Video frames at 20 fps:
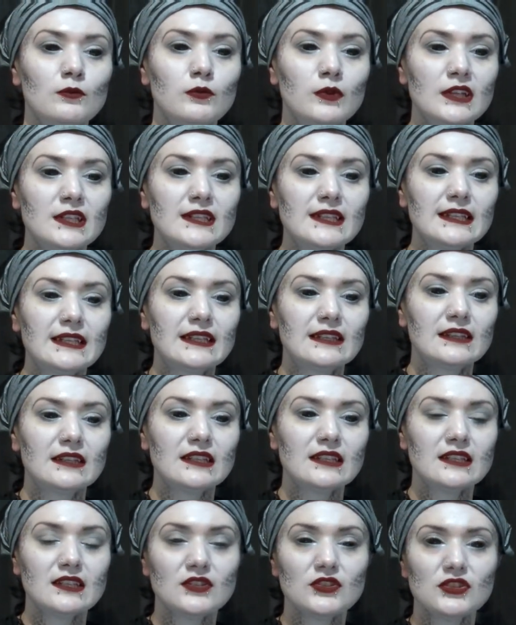once again,
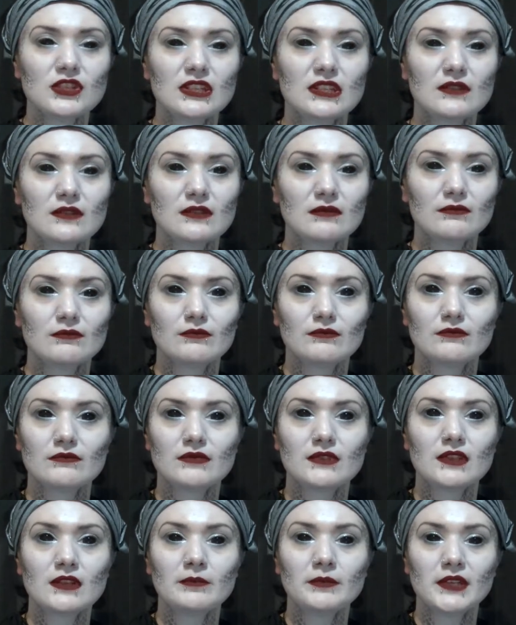this is just
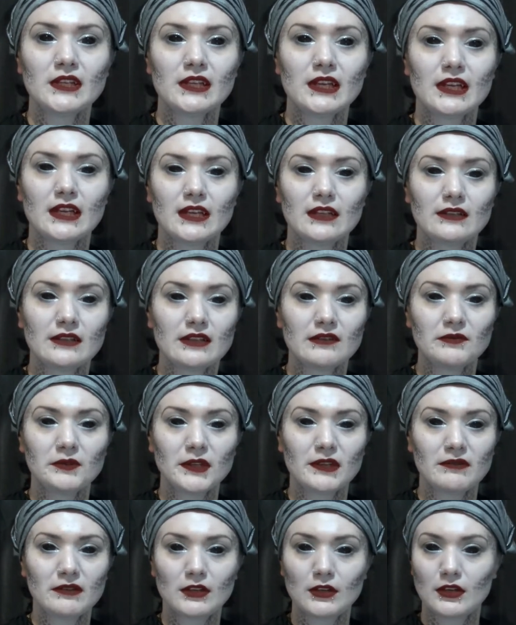something I have never
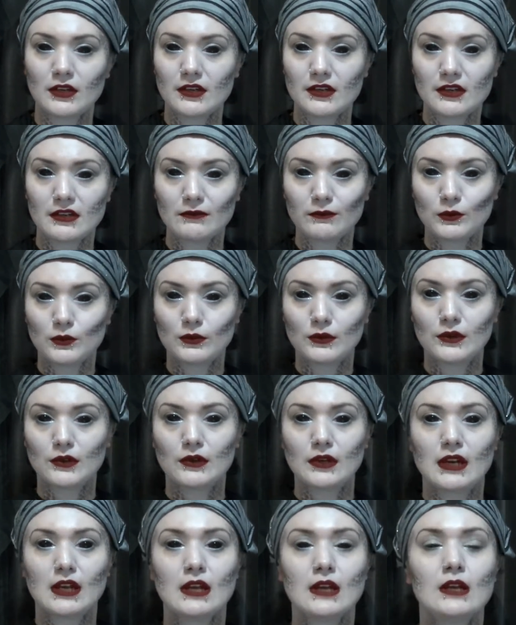even heard of or
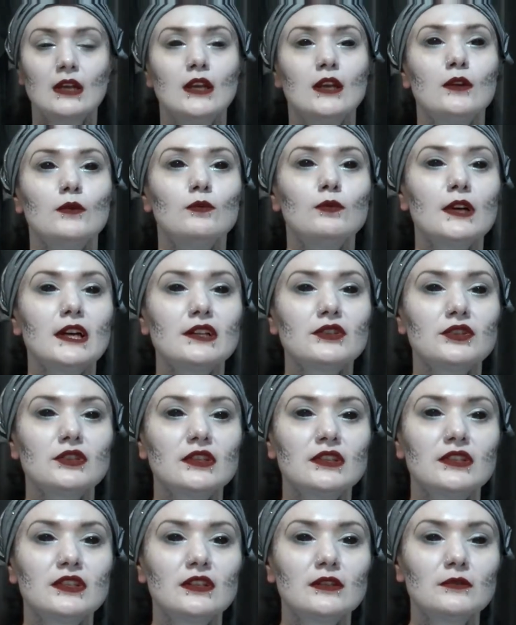watched
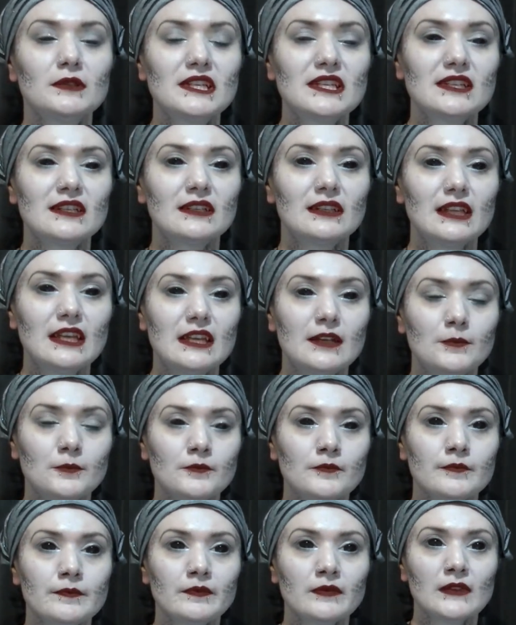until recently.
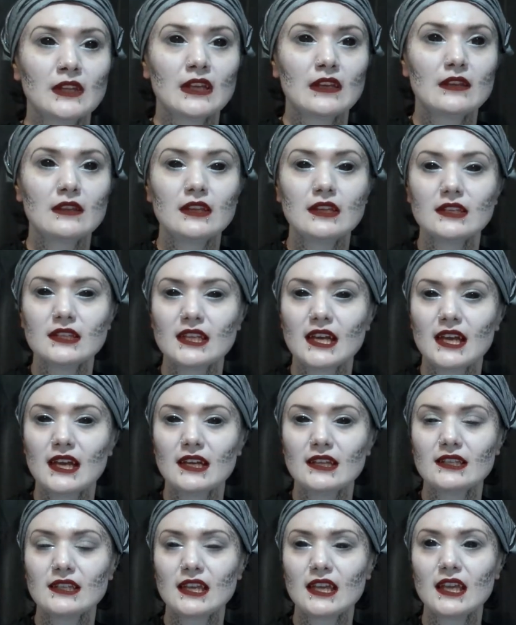This
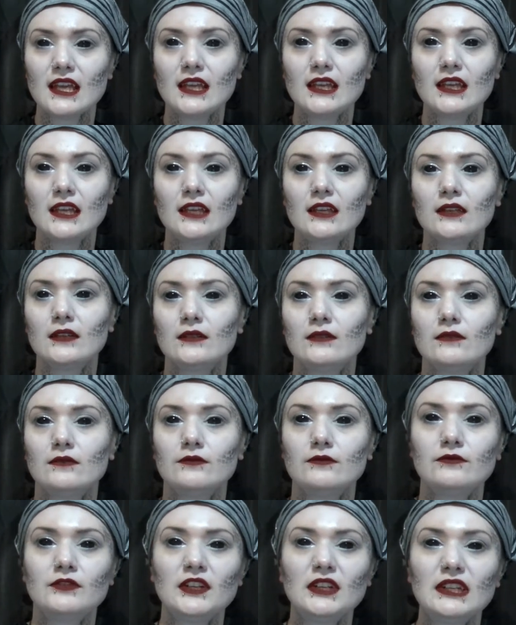has a
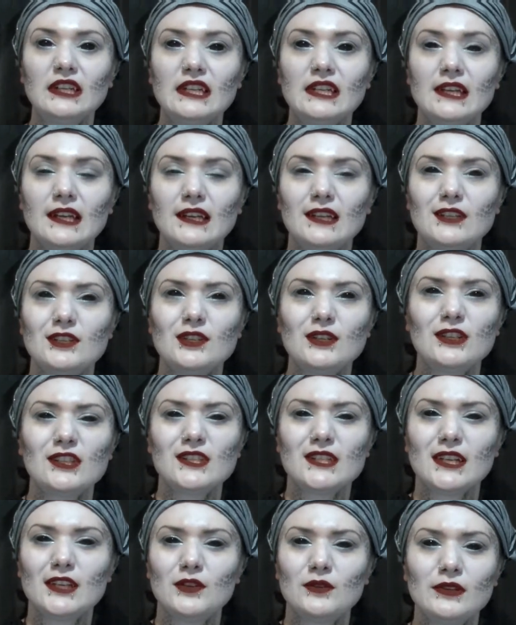very, I guess you could
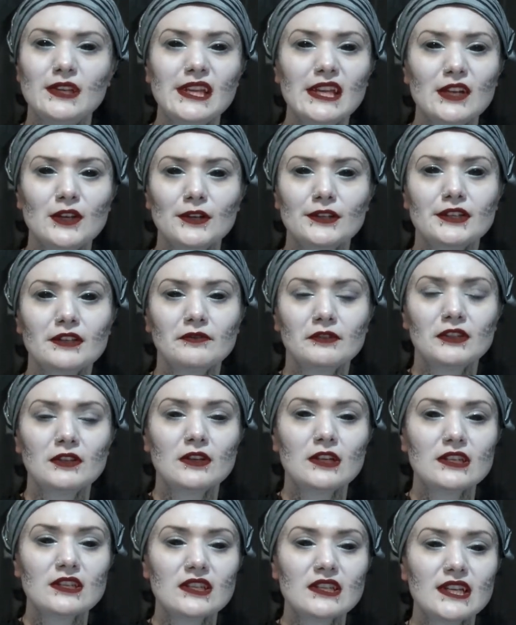say, unique or different
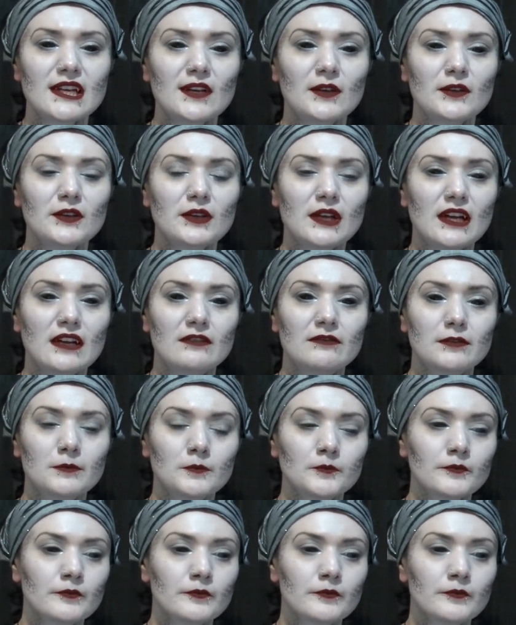art style. You have,